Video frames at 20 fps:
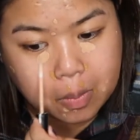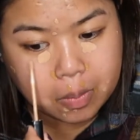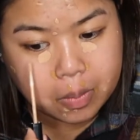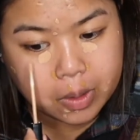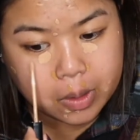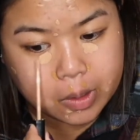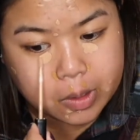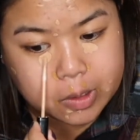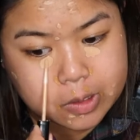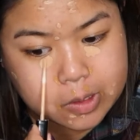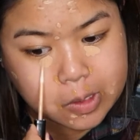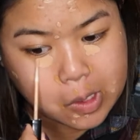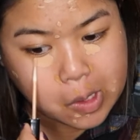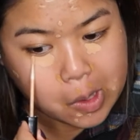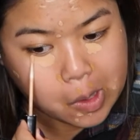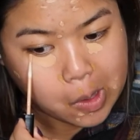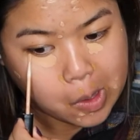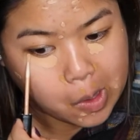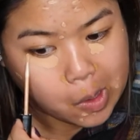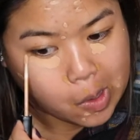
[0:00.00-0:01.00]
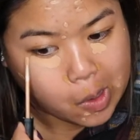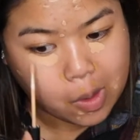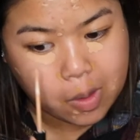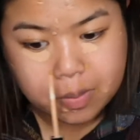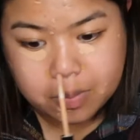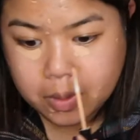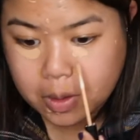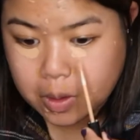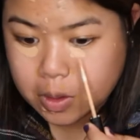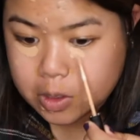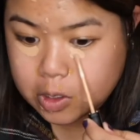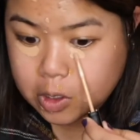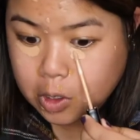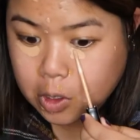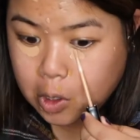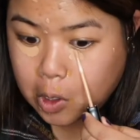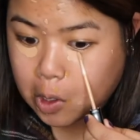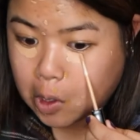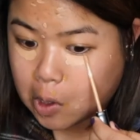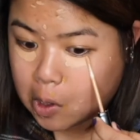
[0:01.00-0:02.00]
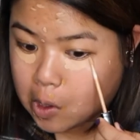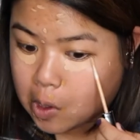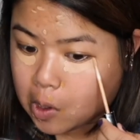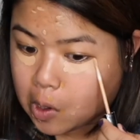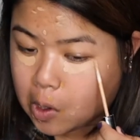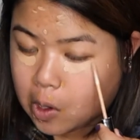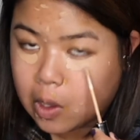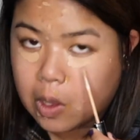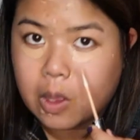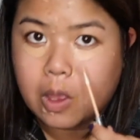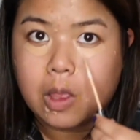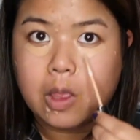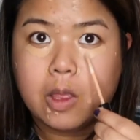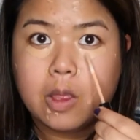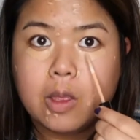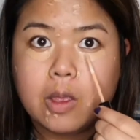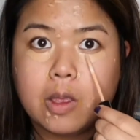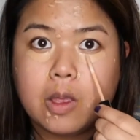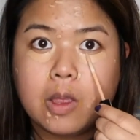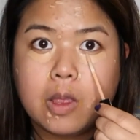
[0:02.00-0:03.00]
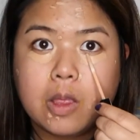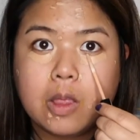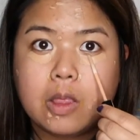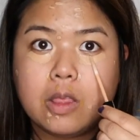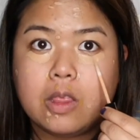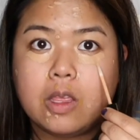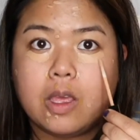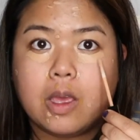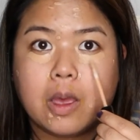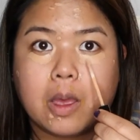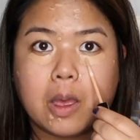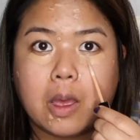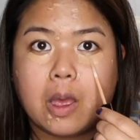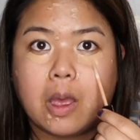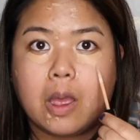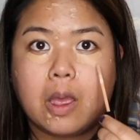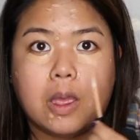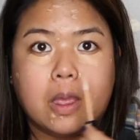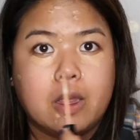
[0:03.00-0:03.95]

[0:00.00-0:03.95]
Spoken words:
put some under the eyes.